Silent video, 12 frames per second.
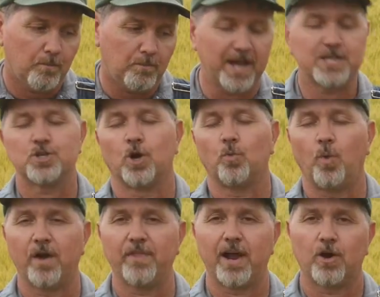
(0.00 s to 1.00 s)
based on
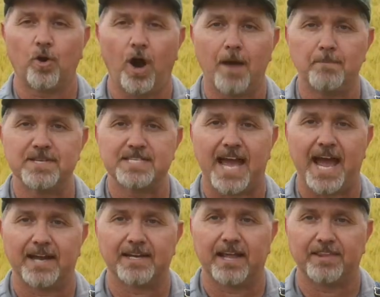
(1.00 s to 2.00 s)
where that crop is
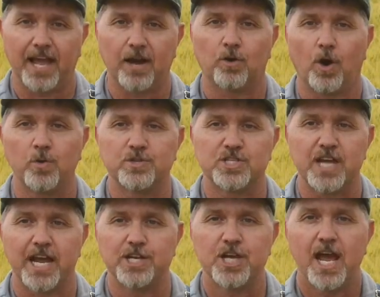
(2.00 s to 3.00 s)
at that growth
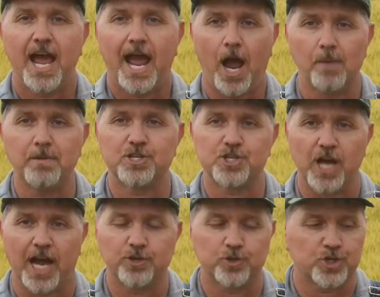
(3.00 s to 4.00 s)
stage, how much
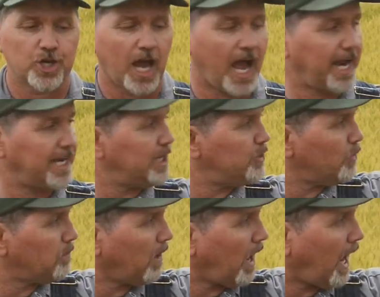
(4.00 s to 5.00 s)
nitrogen I need to
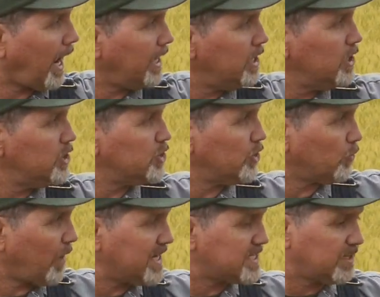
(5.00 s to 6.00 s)
apply to
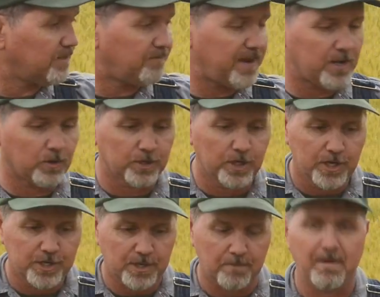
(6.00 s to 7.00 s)
the rest of the field
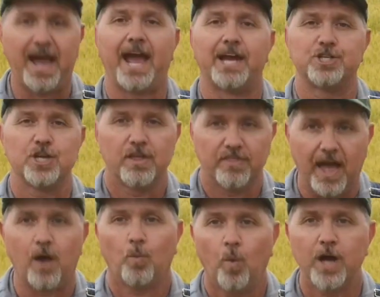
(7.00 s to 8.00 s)
to match
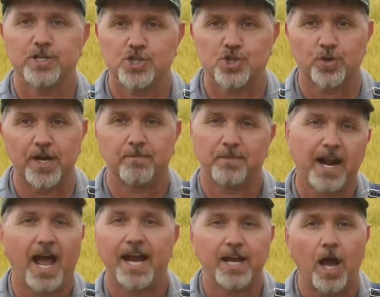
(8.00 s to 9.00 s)
that one strip that
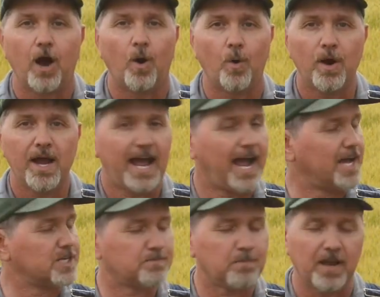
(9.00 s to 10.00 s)
I know
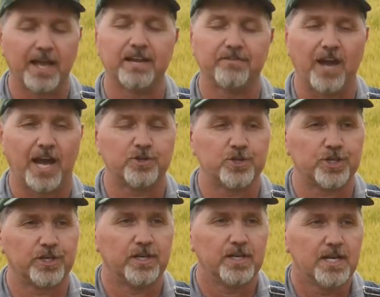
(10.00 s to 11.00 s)
has plenty of
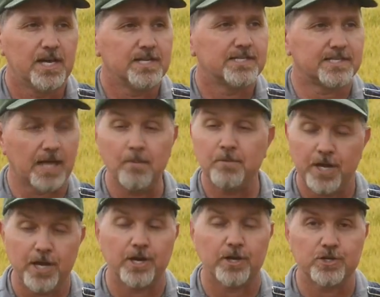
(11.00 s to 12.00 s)
nitrogen. Some
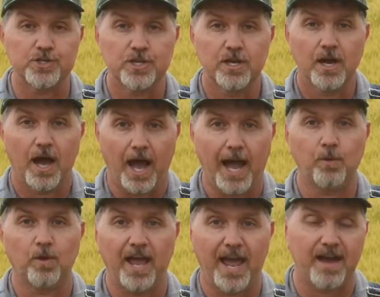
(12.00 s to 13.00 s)
years I
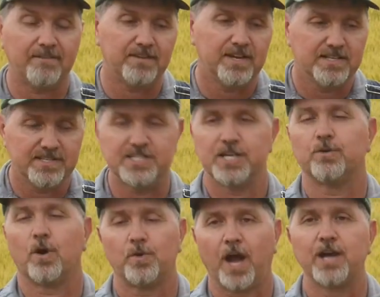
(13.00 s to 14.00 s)
will have
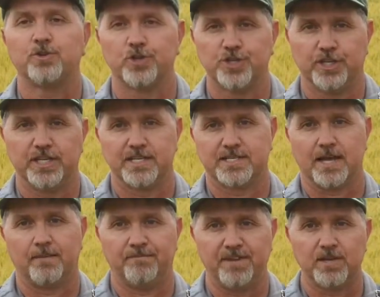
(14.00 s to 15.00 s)
0 nitrogen in
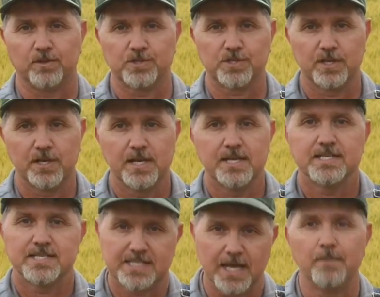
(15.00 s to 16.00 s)
some fields.
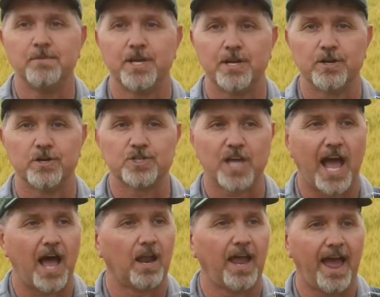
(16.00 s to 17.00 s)
Some years
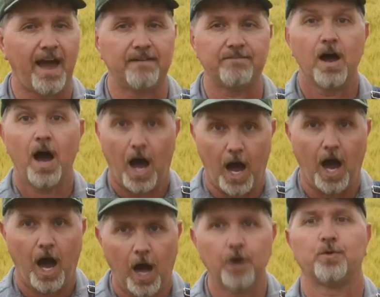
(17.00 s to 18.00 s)
I'll have
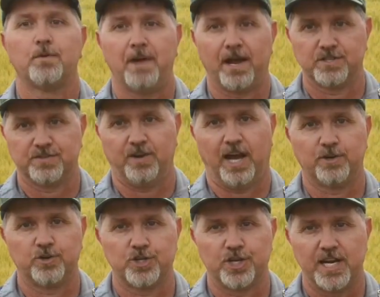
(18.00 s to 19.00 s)
100 pounds of
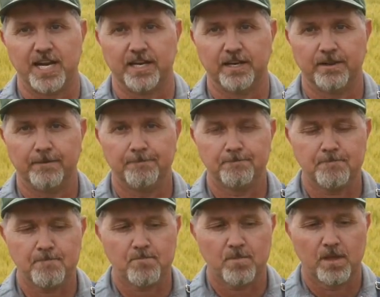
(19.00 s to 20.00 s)
nitrogen needed.
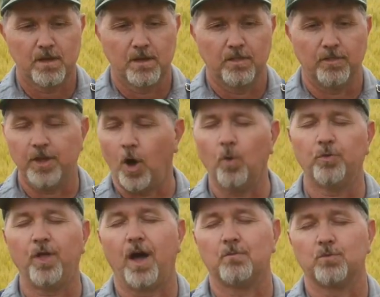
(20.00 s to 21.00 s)
The
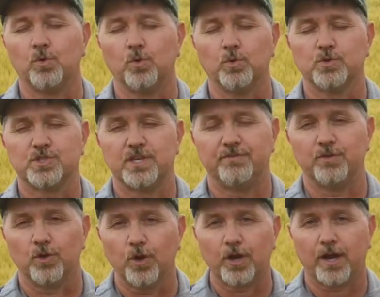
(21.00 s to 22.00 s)
old thumb rules, if
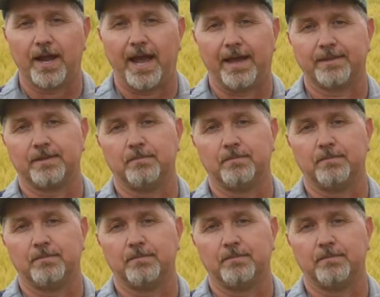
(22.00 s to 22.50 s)
you look at